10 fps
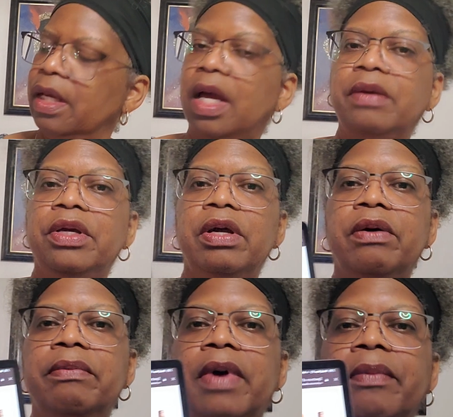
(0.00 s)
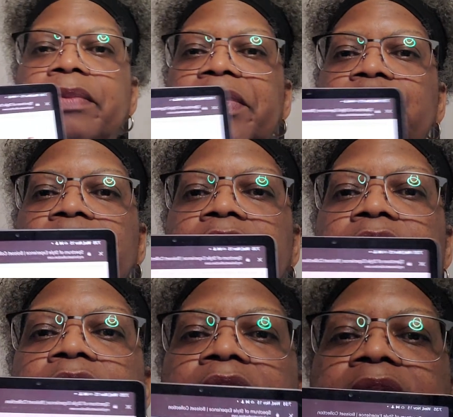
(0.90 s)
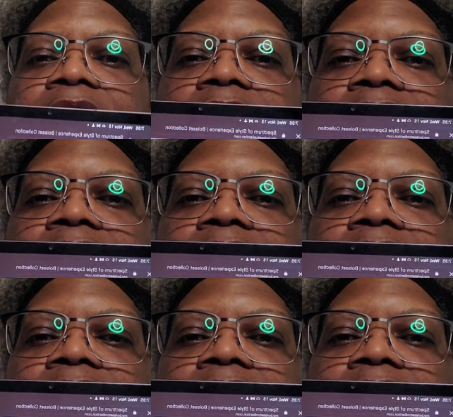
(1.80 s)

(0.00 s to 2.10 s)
I'm going to be drinking all night.